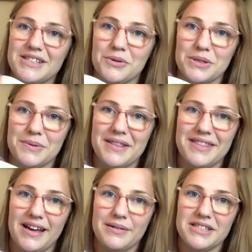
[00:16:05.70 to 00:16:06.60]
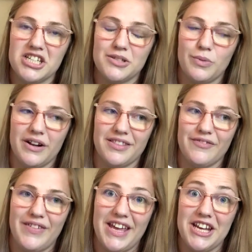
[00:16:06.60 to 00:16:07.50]
orange one, that was just where the
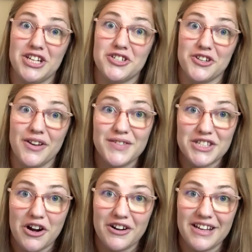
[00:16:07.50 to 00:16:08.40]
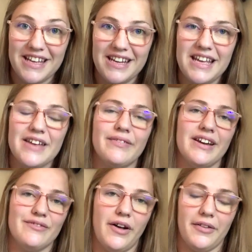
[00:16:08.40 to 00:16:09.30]
fading should have started if I
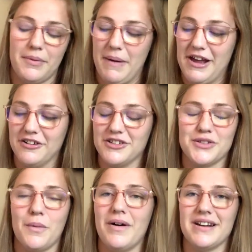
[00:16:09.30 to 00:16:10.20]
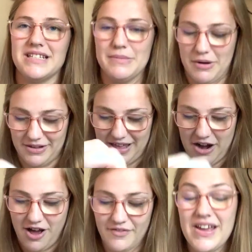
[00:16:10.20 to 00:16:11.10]
had followed the pattern. So I wanted to mark that
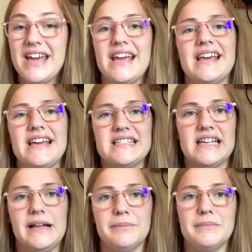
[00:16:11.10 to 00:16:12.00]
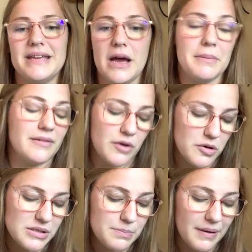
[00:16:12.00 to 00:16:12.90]
off in case it helped me count my
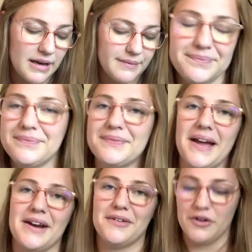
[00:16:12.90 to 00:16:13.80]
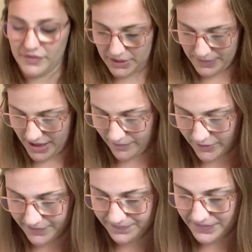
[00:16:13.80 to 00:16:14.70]
rows, but I don't know if it'll be helpful.